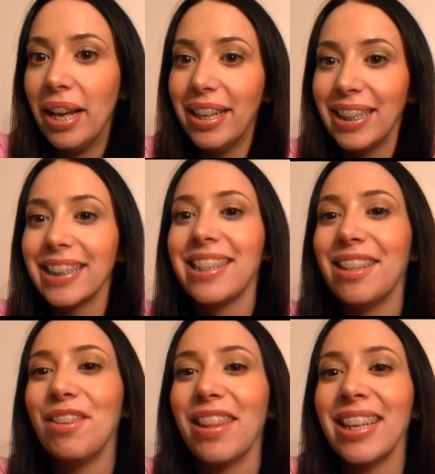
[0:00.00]
Let's
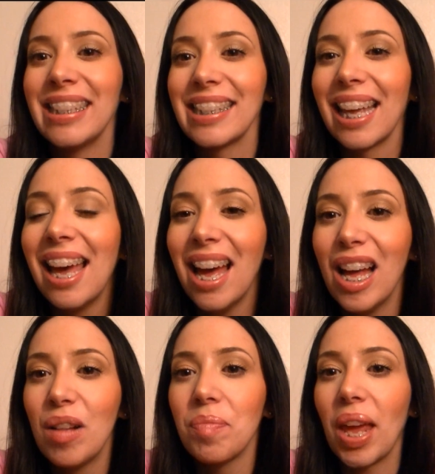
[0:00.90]
do this.
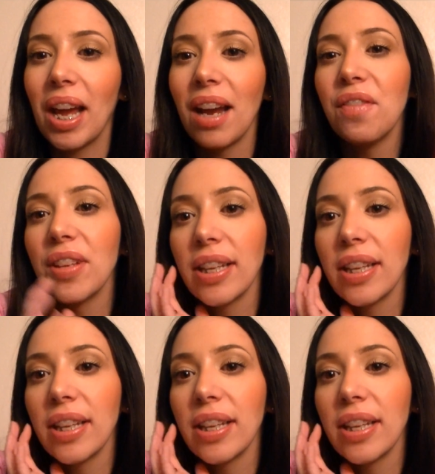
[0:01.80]
I kind of feel